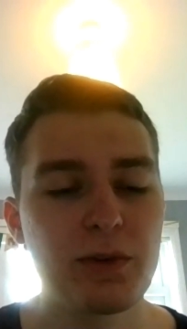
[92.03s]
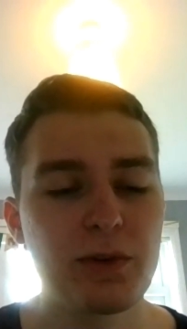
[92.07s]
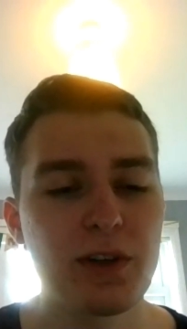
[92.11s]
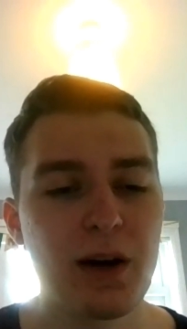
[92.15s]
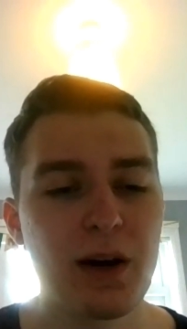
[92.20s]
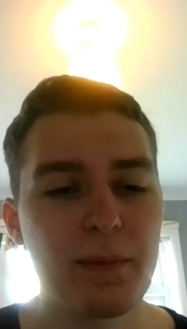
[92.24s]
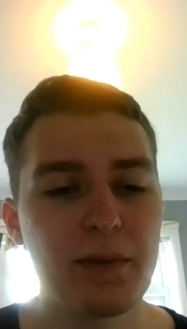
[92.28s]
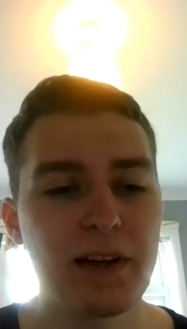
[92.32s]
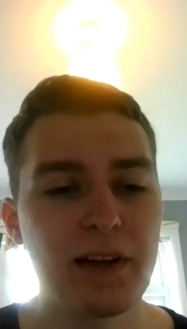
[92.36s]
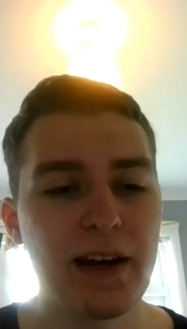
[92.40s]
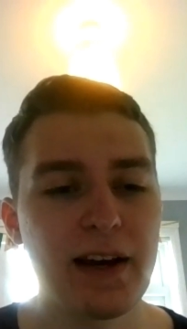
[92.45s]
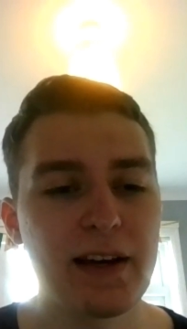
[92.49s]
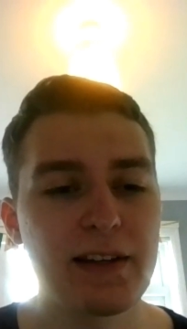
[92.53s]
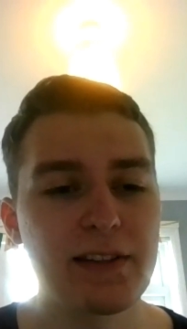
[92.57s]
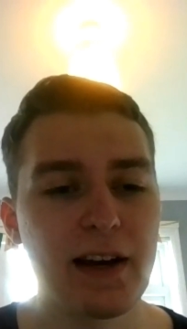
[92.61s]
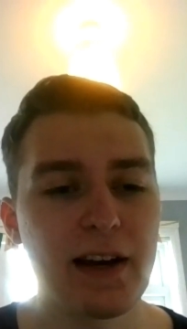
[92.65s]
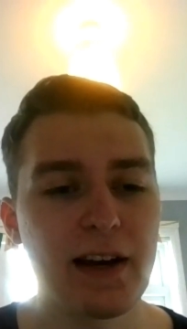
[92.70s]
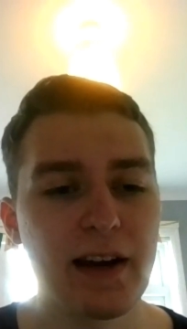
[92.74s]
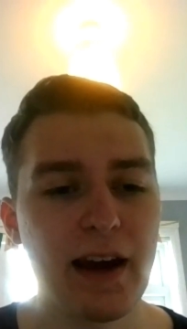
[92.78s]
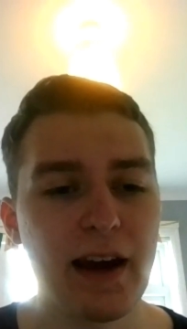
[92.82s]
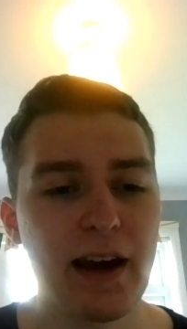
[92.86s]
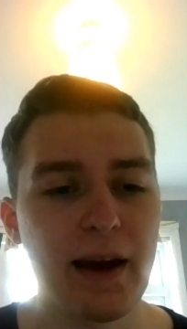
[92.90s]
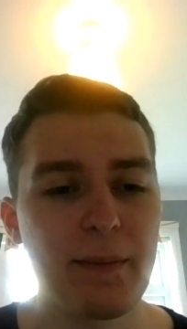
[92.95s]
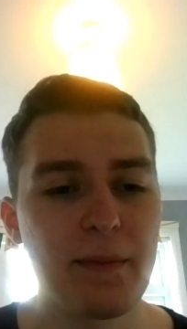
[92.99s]
And I guess that
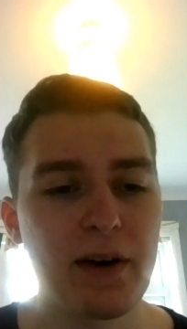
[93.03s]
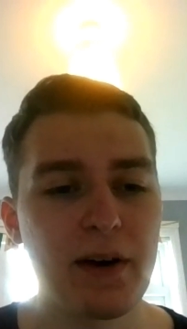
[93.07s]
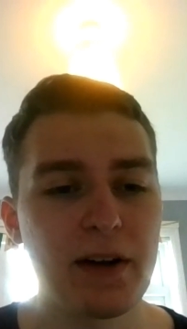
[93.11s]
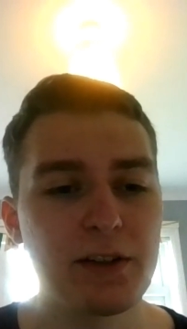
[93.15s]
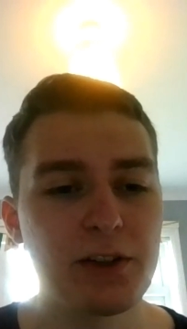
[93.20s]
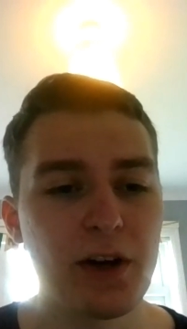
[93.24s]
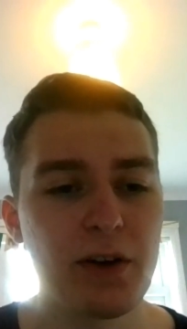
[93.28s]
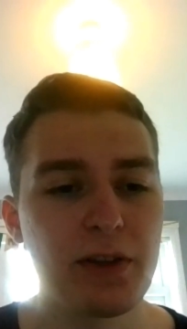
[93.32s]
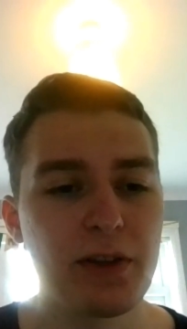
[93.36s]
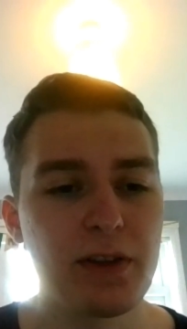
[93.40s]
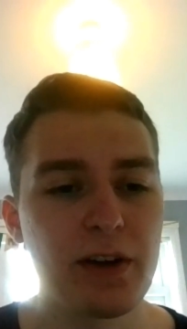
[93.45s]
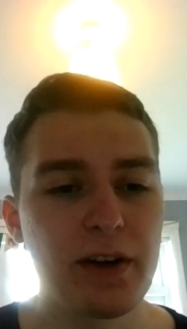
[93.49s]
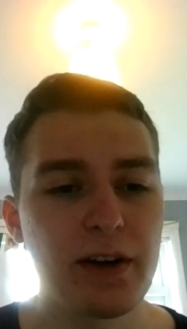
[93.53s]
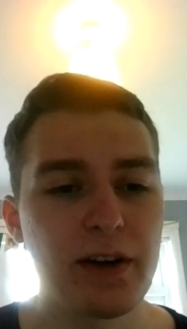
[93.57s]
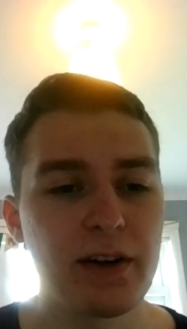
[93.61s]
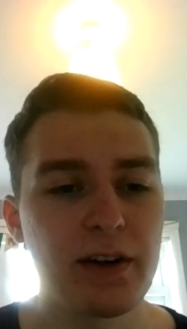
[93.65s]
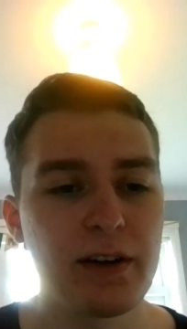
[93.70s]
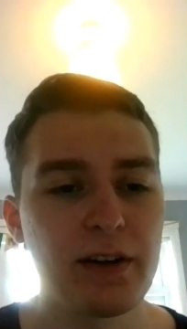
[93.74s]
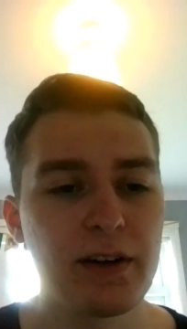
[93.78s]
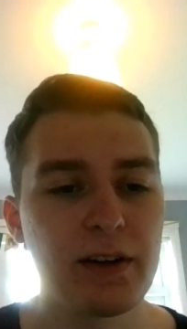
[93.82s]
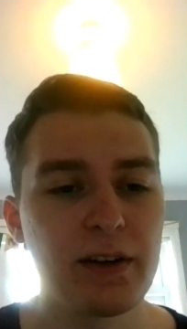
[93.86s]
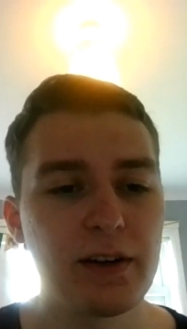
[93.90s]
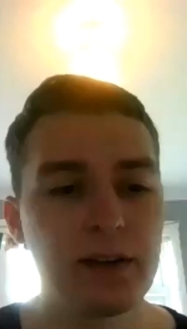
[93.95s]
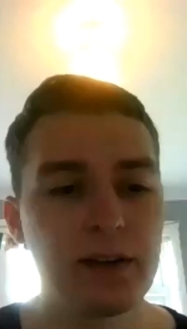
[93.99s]
game kind of showed the
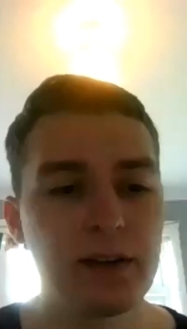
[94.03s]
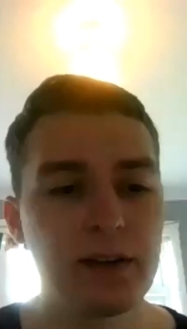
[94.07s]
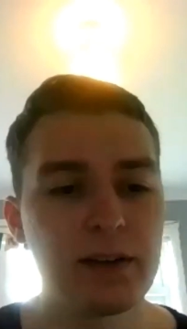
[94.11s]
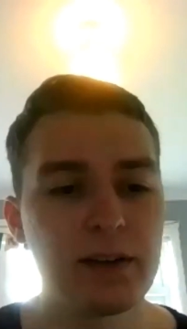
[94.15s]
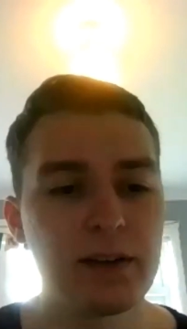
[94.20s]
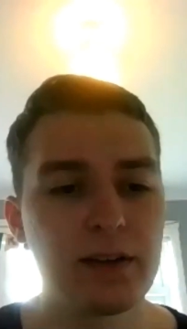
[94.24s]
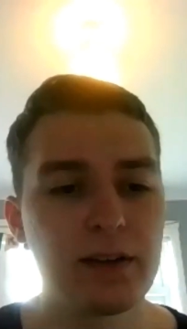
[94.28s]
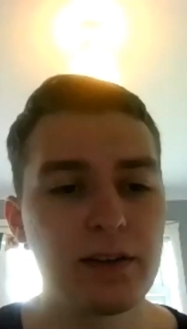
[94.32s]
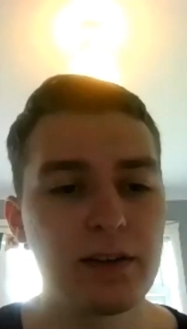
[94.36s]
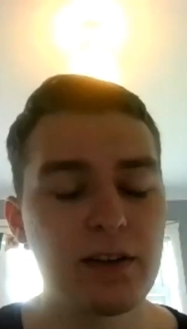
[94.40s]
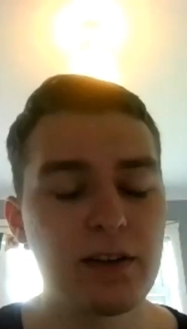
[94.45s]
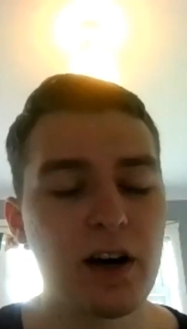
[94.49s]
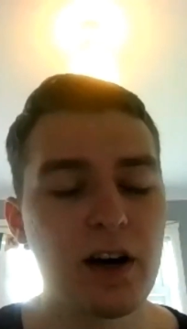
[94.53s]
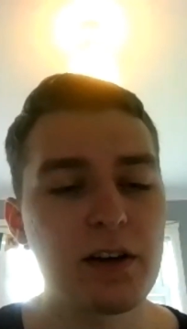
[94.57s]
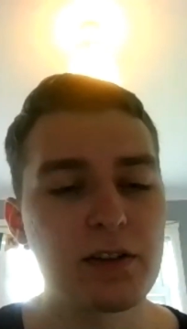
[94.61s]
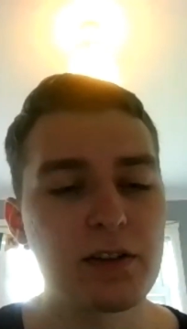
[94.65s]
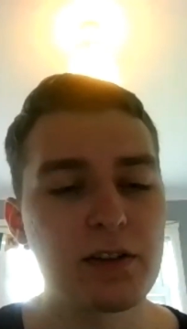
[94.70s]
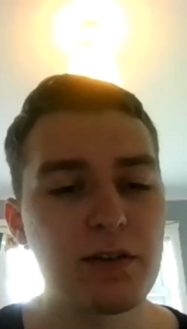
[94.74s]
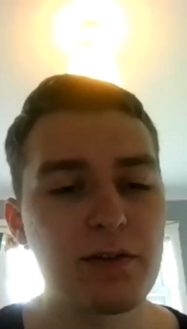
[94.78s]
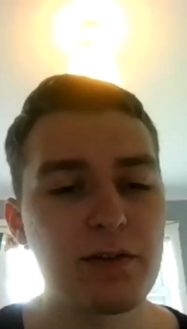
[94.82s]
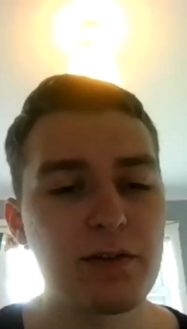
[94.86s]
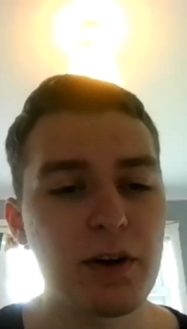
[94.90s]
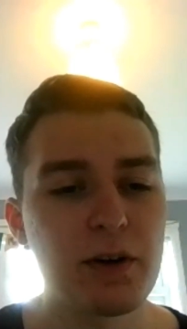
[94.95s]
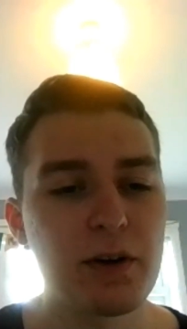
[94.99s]
task
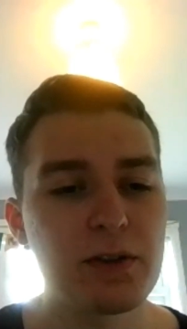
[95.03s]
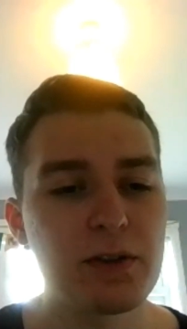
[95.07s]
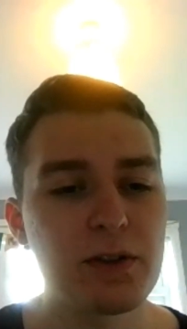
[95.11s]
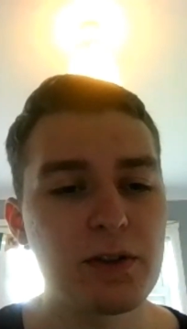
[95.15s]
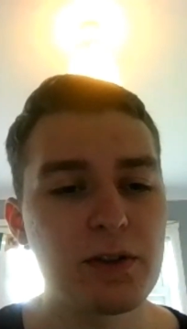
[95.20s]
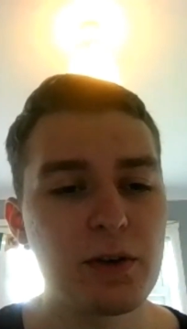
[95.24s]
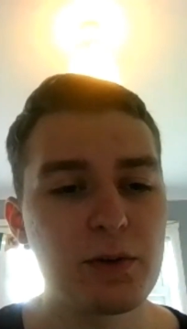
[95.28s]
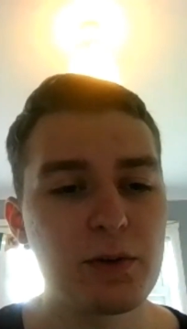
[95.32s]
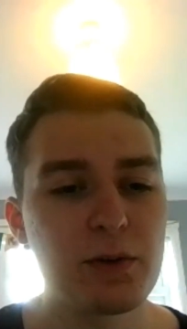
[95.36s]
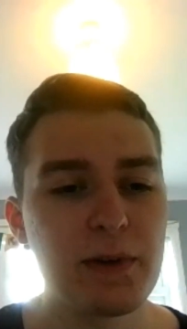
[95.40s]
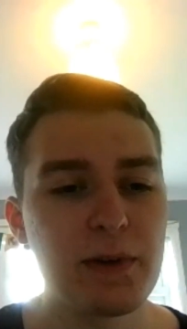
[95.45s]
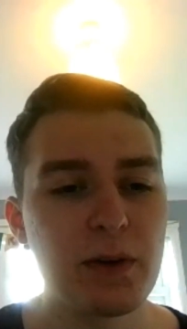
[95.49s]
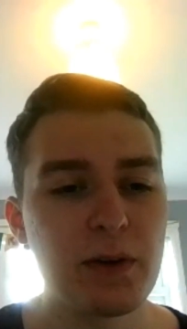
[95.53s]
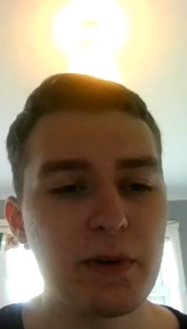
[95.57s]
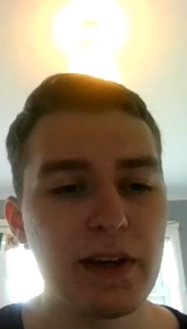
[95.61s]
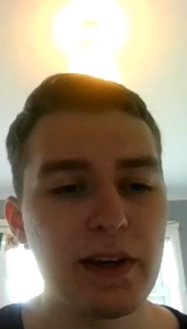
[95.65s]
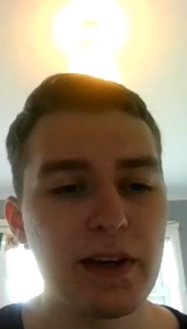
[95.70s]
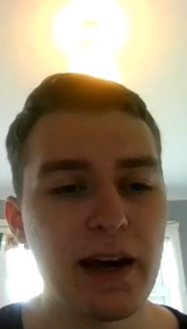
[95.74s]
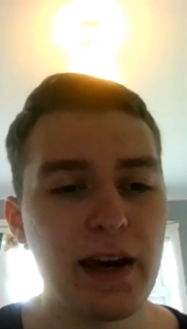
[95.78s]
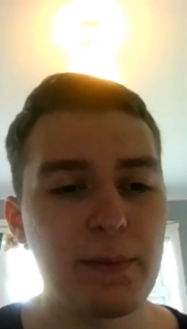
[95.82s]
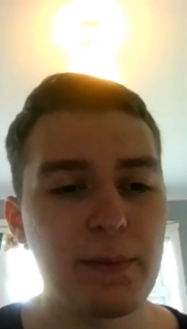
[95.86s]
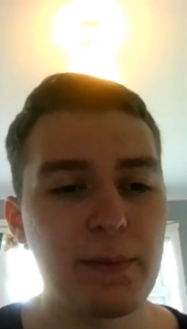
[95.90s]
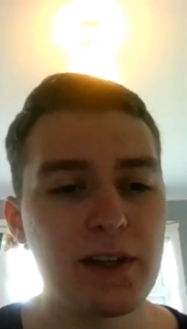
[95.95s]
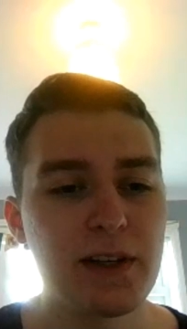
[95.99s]
of those midweek
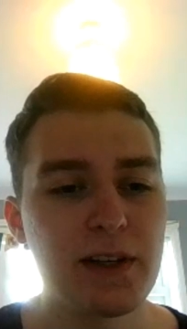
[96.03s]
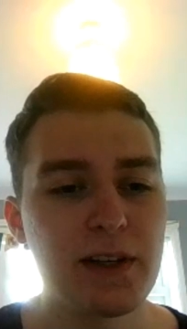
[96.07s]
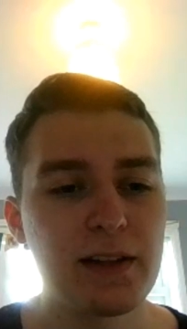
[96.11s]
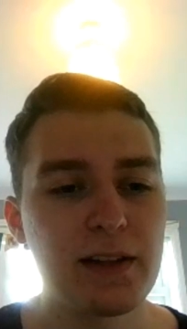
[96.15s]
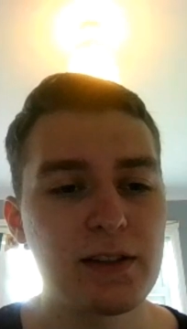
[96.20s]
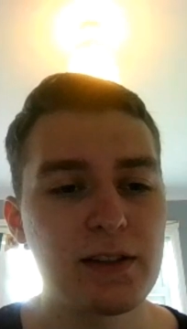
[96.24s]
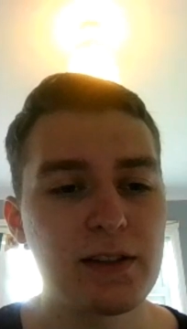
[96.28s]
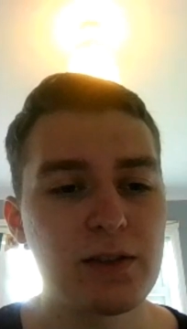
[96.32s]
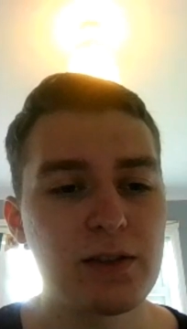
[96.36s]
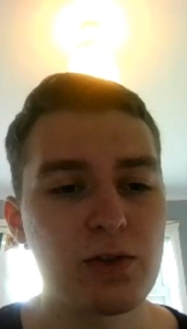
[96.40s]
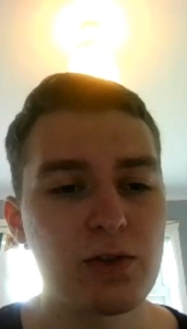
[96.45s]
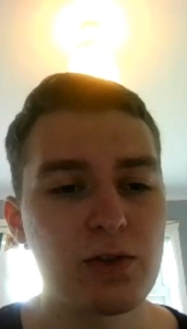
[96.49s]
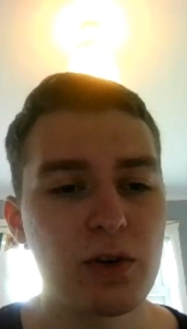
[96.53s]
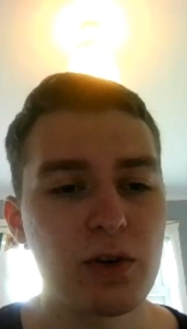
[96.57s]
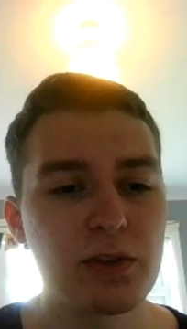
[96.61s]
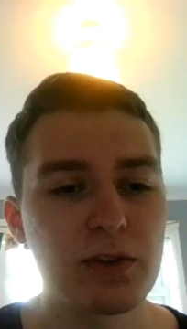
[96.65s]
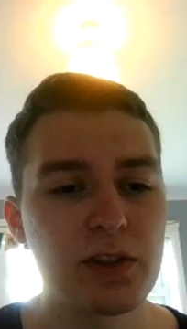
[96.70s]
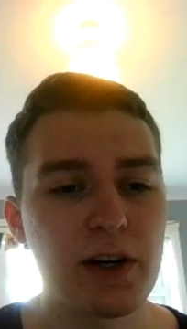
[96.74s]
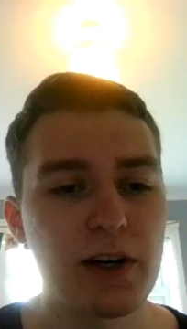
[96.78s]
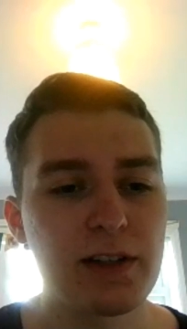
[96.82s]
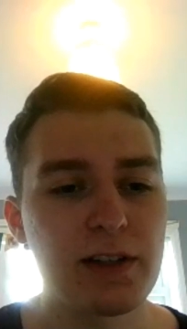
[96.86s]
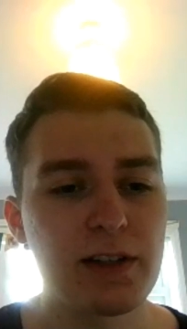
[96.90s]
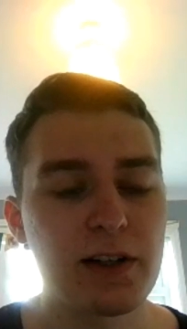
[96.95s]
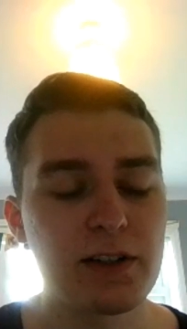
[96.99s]
games against strong
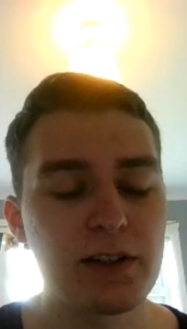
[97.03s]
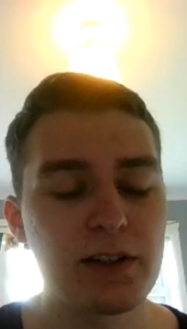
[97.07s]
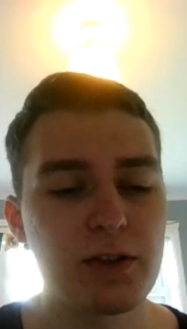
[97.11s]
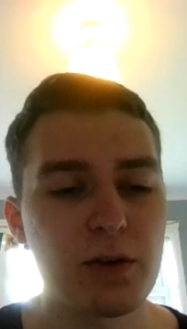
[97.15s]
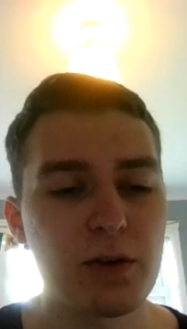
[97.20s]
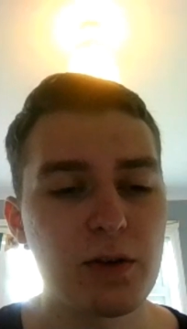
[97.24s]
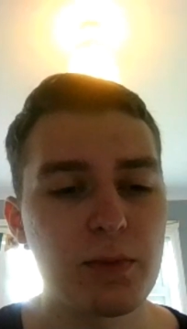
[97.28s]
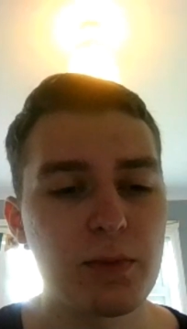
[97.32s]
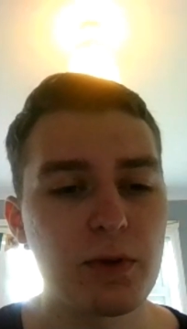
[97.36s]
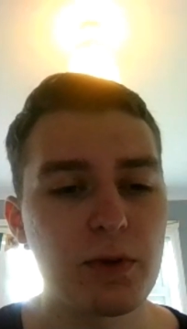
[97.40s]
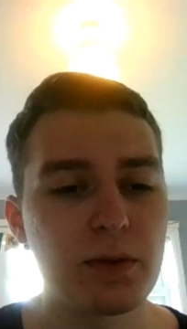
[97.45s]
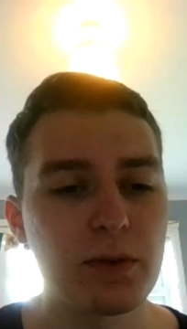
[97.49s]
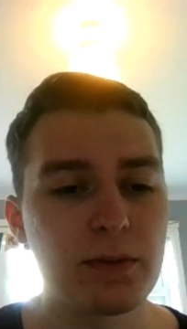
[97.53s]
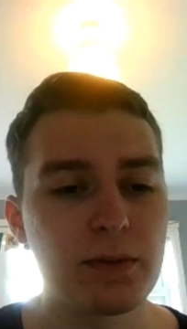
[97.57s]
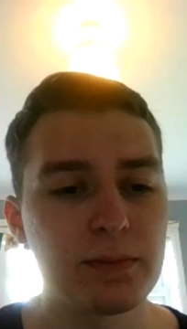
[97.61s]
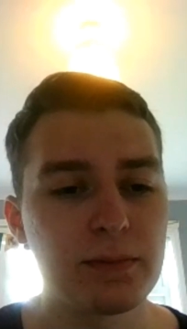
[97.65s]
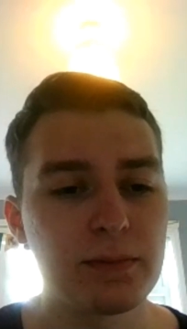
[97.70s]
sides like Stockport.